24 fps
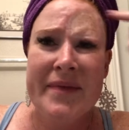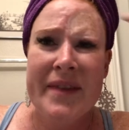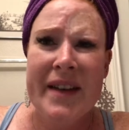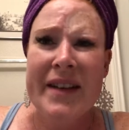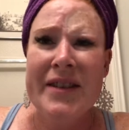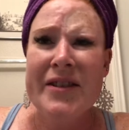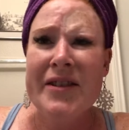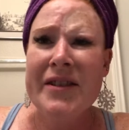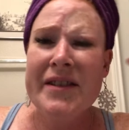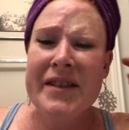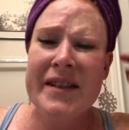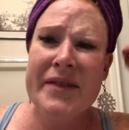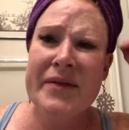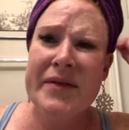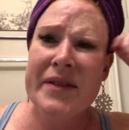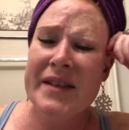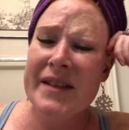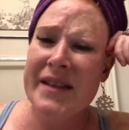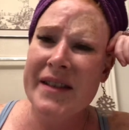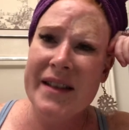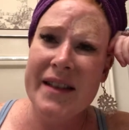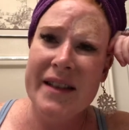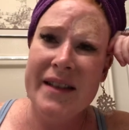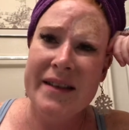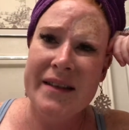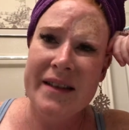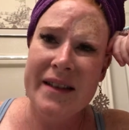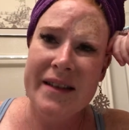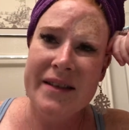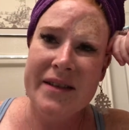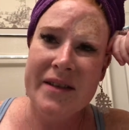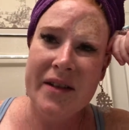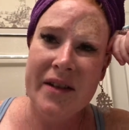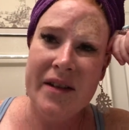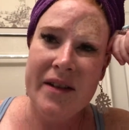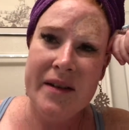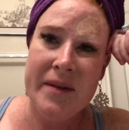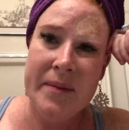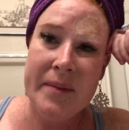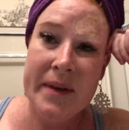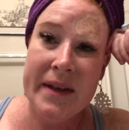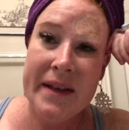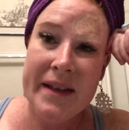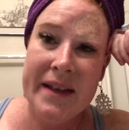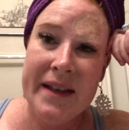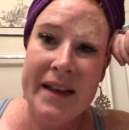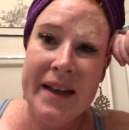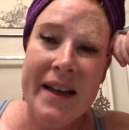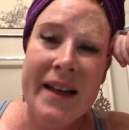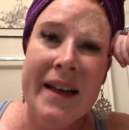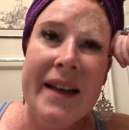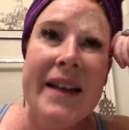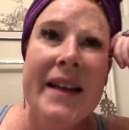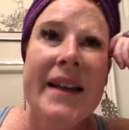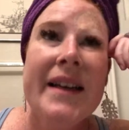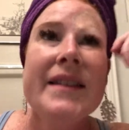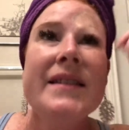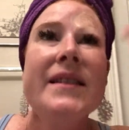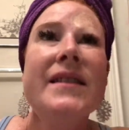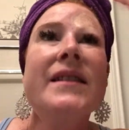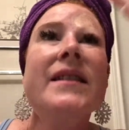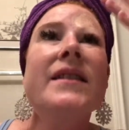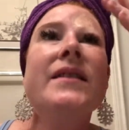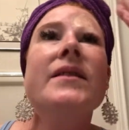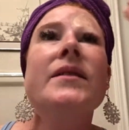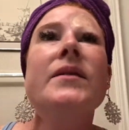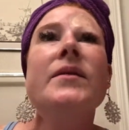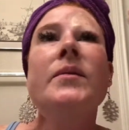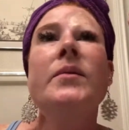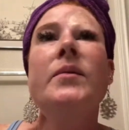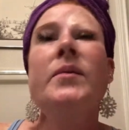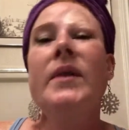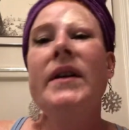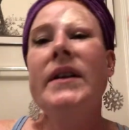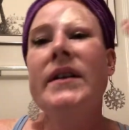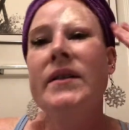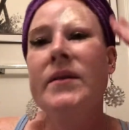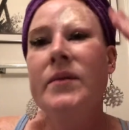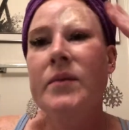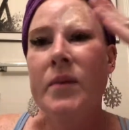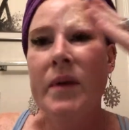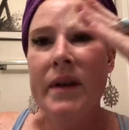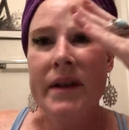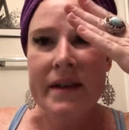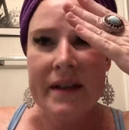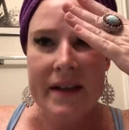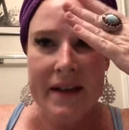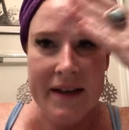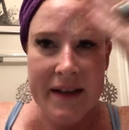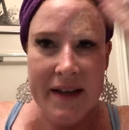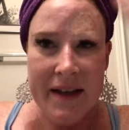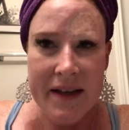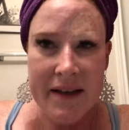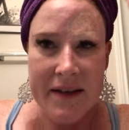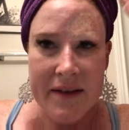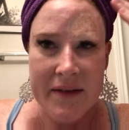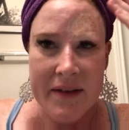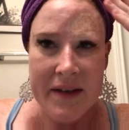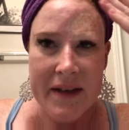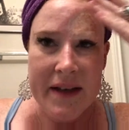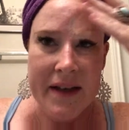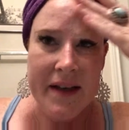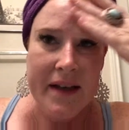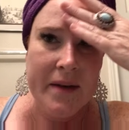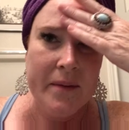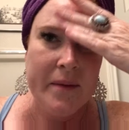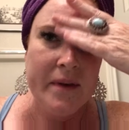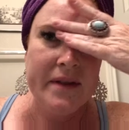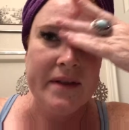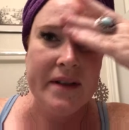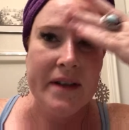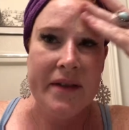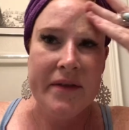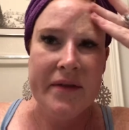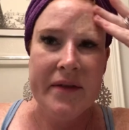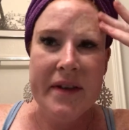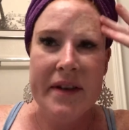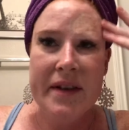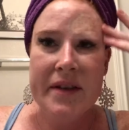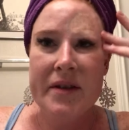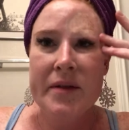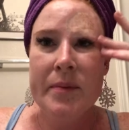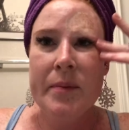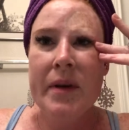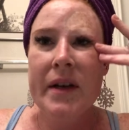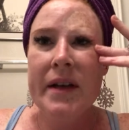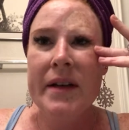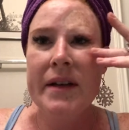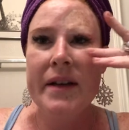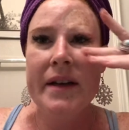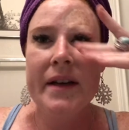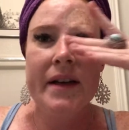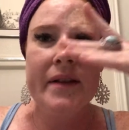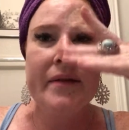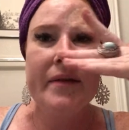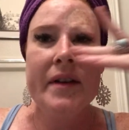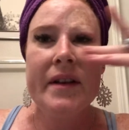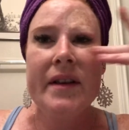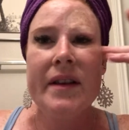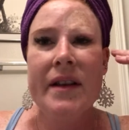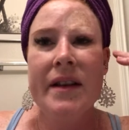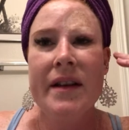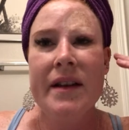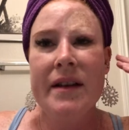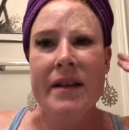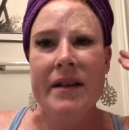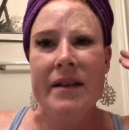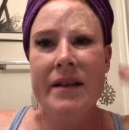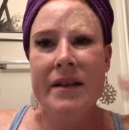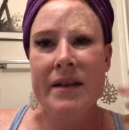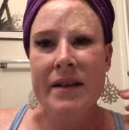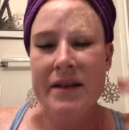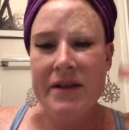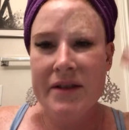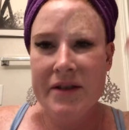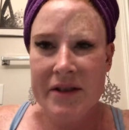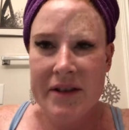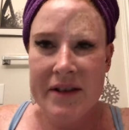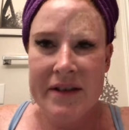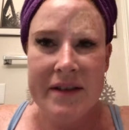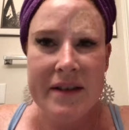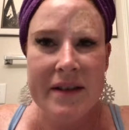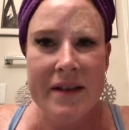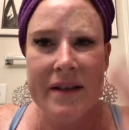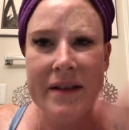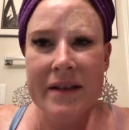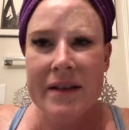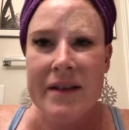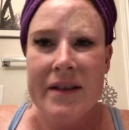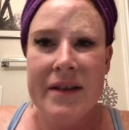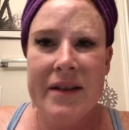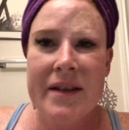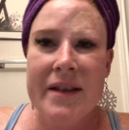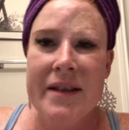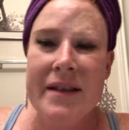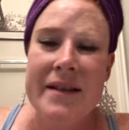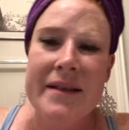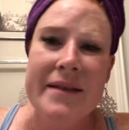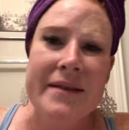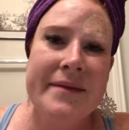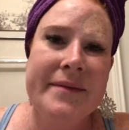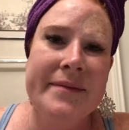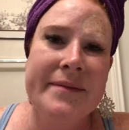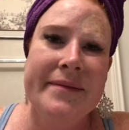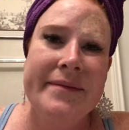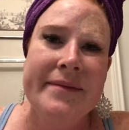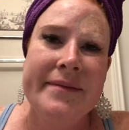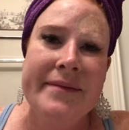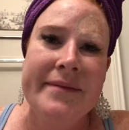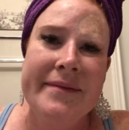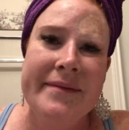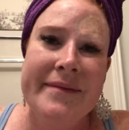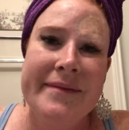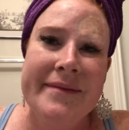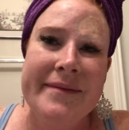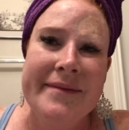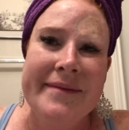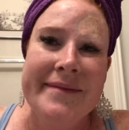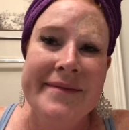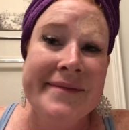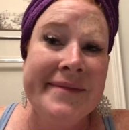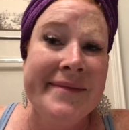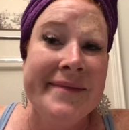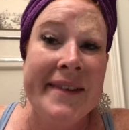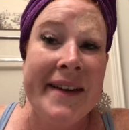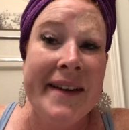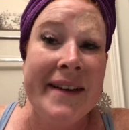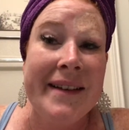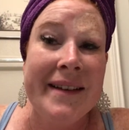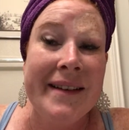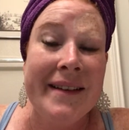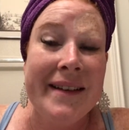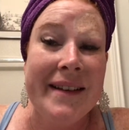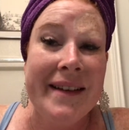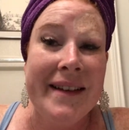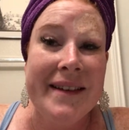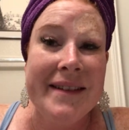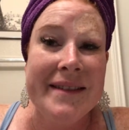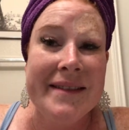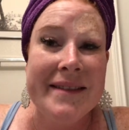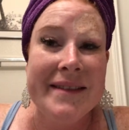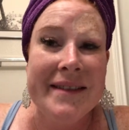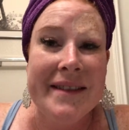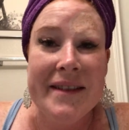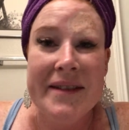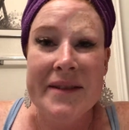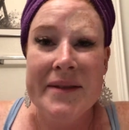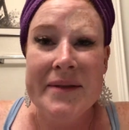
it's just different skin, that's all, but it's still one at the end of the day, once I finish blending everything in, that she's gonna look like nothing else, you